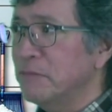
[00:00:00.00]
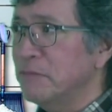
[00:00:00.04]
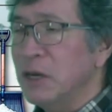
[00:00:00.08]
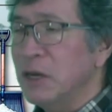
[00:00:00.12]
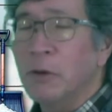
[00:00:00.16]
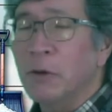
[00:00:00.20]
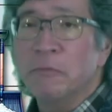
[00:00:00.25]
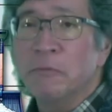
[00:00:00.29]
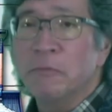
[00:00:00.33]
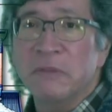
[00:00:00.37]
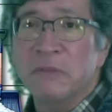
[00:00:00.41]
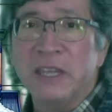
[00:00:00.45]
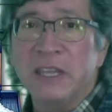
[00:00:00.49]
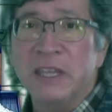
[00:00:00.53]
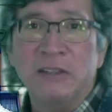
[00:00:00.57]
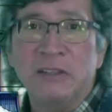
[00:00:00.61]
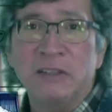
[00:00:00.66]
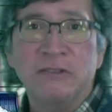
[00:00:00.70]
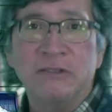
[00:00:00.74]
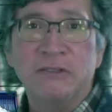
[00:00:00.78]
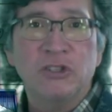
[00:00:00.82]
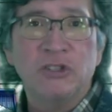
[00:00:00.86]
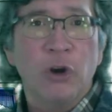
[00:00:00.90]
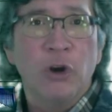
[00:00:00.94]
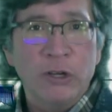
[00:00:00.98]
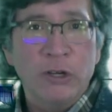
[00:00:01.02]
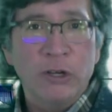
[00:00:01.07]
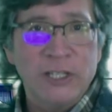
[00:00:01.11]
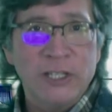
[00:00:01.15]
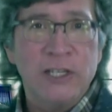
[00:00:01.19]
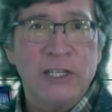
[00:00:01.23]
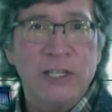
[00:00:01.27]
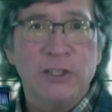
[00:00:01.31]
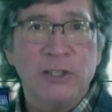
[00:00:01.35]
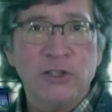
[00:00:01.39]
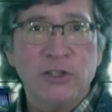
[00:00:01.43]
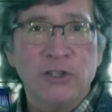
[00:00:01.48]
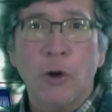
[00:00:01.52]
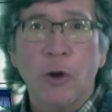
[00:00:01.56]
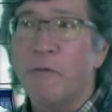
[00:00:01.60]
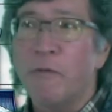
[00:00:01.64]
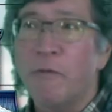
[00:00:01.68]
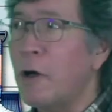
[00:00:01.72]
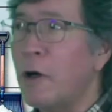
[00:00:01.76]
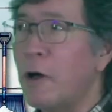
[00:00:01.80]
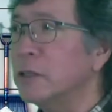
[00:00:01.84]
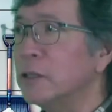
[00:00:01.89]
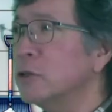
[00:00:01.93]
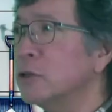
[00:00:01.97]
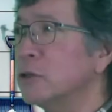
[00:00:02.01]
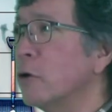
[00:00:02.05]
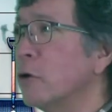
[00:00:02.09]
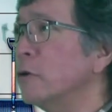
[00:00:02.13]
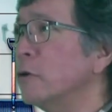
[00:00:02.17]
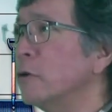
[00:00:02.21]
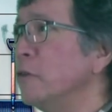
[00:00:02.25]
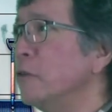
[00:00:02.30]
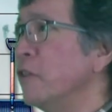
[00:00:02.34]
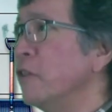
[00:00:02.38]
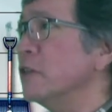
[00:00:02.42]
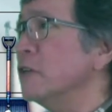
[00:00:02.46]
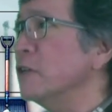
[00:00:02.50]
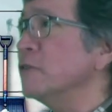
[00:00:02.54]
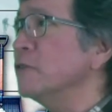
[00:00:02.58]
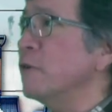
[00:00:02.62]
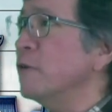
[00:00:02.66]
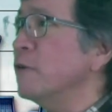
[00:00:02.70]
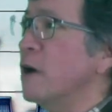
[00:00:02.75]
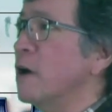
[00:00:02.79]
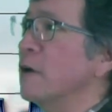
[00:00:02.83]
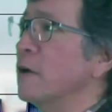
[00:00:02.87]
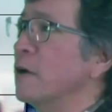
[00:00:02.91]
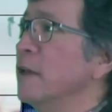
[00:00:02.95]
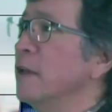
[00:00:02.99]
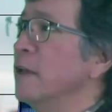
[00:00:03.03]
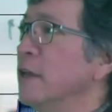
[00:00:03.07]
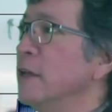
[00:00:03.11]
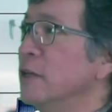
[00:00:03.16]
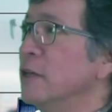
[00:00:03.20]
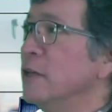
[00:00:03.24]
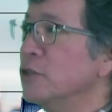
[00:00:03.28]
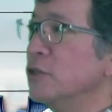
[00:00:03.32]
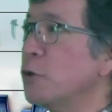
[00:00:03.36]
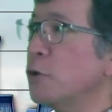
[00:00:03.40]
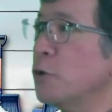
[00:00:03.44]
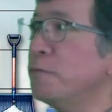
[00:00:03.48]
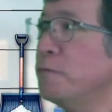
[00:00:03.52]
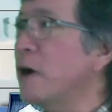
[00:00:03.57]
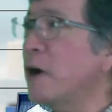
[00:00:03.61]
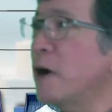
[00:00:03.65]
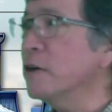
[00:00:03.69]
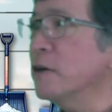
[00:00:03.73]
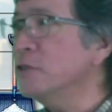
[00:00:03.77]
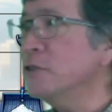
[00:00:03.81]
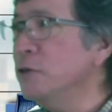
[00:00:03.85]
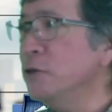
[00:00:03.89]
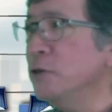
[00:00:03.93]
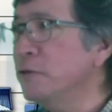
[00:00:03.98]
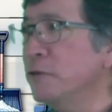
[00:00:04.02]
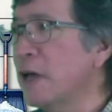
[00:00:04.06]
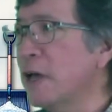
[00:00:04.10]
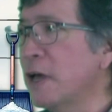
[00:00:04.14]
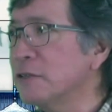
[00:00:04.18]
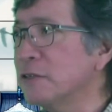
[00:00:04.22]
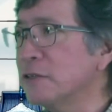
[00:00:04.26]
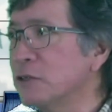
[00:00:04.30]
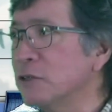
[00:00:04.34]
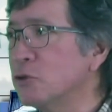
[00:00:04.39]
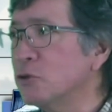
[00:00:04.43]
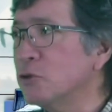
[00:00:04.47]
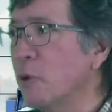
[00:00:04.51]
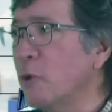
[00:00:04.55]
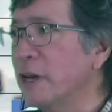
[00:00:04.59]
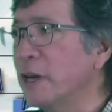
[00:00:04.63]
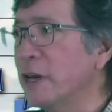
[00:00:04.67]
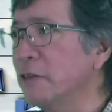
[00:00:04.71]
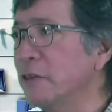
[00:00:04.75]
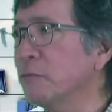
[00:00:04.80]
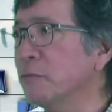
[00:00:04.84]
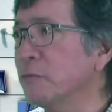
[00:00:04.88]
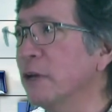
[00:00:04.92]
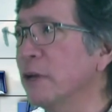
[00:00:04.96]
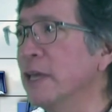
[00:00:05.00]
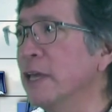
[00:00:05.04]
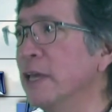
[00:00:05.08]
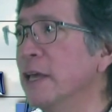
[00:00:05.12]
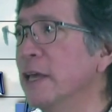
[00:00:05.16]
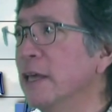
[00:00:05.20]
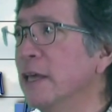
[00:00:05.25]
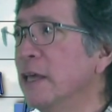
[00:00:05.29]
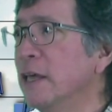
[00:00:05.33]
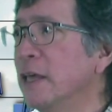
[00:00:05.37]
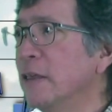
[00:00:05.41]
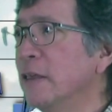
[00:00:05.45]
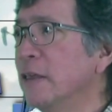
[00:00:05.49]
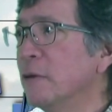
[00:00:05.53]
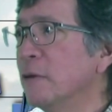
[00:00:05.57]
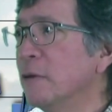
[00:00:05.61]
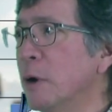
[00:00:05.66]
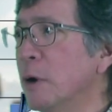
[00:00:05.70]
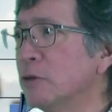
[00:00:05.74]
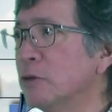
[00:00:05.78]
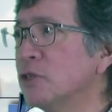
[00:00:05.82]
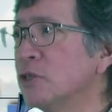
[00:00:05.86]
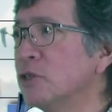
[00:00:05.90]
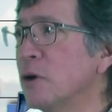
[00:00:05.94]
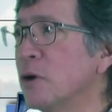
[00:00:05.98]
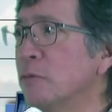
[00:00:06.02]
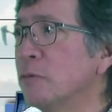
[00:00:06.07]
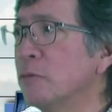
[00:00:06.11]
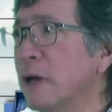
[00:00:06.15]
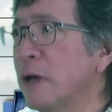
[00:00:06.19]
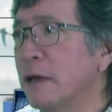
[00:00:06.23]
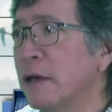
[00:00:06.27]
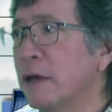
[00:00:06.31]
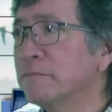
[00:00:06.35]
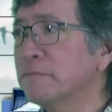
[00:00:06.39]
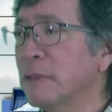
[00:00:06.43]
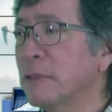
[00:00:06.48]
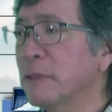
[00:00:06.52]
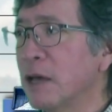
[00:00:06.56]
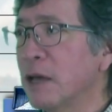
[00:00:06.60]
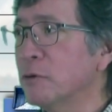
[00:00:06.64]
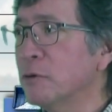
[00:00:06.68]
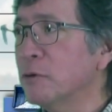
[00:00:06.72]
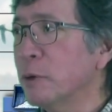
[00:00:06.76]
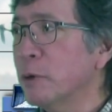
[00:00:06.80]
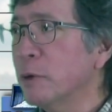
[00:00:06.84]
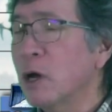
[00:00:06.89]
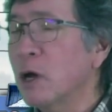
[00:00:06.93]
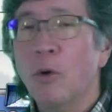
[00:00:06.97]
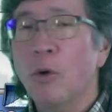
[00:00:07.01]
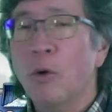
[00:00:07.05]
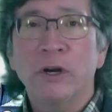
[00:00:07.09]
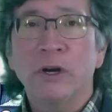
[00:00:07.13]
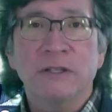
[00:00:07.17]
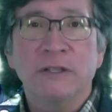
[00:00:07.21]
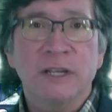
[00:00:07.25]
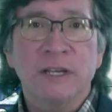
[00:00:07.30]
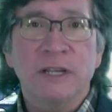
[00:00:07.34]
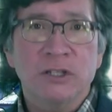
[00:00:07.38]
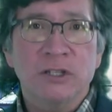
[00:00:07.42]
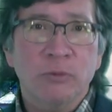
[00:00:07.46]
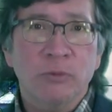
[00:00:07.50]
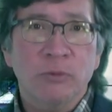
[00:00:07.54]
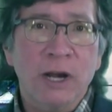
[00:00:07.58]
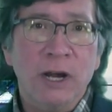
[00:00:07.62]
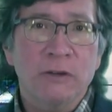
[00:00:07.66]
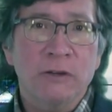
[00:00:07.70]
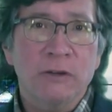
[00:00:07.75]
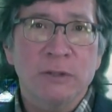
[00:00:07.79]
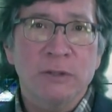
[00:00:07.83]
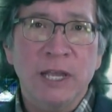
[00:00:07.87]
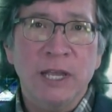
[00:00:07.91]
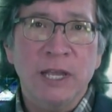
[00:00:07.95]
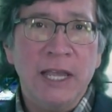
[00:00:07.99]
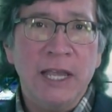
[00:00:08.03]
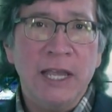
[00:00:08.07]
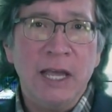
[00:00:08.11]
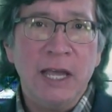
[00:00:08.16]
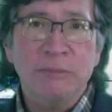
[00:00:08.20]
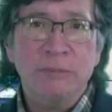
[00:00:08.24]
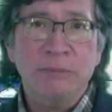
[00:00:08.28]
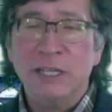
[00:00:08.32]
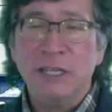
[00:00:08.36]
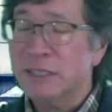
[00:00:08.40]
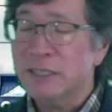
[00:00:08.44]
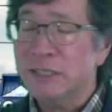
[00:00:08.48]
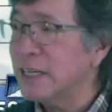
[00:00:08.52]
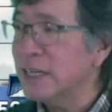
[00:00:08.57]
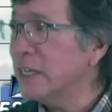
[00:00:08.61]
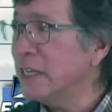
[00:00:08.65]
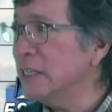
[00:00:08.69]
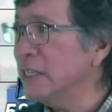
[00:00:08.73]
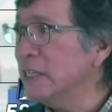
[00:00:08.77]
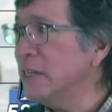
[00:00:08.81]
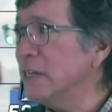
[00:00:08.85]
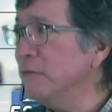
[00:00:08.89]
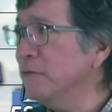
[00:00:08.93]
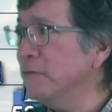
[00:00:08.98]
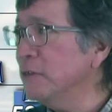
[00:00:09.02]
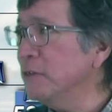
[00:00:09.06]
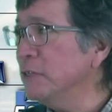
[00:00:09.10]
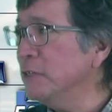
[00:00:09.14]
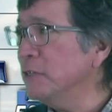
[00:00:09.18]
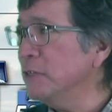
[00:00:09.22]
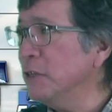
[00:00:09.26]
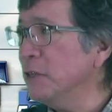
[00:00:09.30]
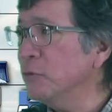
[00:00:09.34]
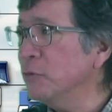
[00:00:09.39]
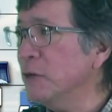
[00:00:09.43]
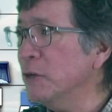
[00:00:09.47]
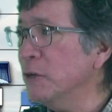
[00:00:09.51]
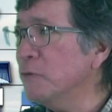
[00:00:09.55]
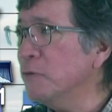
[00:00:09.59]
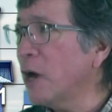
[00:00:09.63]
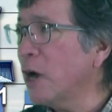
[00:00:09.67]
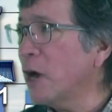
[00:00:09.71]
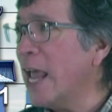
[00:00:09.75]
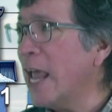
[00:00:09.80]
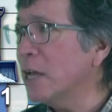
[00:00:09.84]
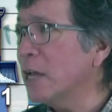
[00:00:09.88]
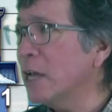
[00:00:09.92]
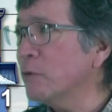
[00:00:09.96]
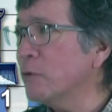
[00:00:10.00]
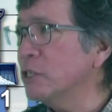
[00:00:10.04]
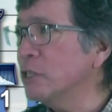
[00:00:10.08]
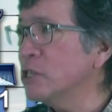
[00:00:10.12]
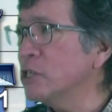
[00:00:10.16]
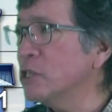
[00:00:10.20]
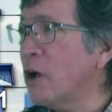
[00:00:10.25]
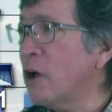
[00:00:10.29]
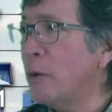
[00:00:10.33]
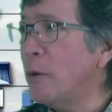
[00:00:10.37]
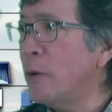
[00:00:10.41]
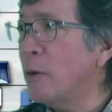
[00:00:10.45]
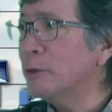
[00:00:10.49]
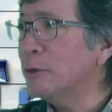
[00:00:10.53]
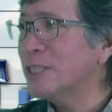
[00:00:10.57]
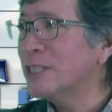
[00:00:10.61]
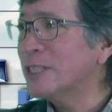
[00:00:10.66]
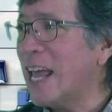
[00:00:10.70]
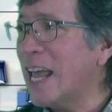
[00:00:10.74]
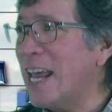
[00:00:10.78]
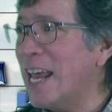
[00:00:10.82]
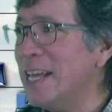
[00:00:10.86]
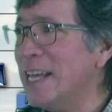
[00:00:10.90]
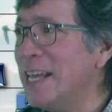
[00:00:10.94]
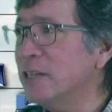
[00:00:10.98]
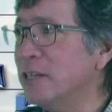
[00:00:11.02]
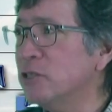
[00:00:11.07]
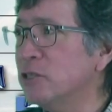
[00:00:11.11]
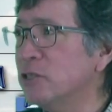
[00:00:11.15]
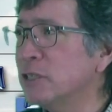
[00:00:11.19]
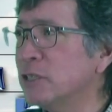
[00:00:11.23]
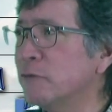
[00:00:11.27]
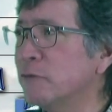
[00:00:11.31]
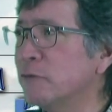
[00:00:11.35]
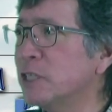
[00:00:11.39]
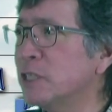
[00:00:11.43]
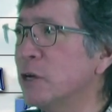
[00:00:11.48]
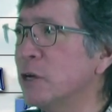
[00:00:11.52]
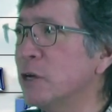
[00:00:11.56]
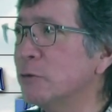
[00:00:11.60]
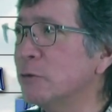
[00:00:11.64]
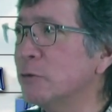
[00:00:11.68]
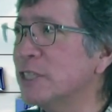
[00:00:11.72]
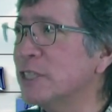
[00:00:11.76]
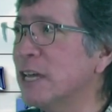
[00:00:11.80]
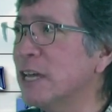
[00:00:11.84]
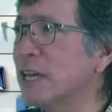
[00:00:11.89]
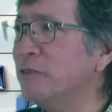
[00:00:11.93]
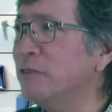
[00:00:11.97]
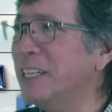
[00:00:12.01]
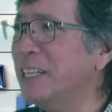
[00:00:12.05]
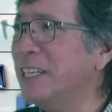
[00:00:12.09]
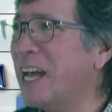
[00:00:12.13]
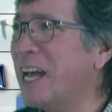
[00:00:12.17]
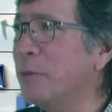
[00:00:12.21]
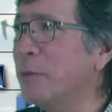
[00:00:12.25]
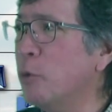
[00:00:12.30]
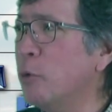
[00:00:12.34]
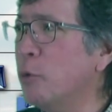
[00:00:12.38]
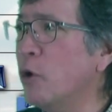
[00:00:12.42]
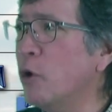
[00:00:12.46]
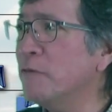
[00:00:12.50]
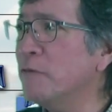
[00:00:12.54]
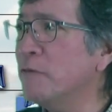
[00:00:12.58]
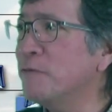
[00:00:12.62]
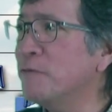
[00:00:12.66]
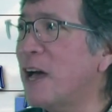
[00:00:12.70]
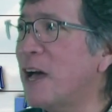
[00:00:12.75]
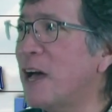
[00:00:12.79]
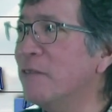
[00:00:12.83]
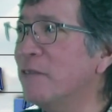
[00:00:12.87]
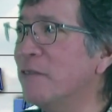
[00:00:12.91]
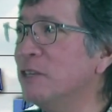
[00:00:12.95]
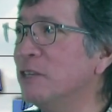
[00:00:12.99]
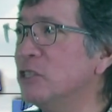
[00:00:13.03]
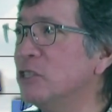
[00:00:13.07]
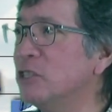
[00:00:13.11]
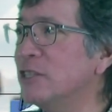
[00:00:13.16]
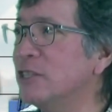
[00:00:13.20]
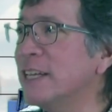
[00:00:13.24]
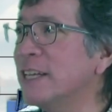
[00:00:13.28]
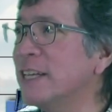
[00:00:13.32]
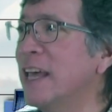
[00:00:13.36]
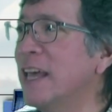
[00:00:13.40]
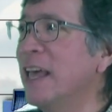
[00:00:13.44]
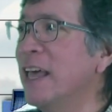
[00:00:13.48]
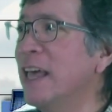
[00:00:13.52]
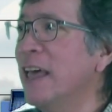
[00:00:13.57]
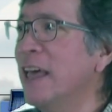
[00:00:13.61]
you know, the snow, season snowfall total thus far. So far in 2023, the most snow ever recorded since records being kept since 1953 for Anchorage, almost 80 inches of snow, 79.5 inches.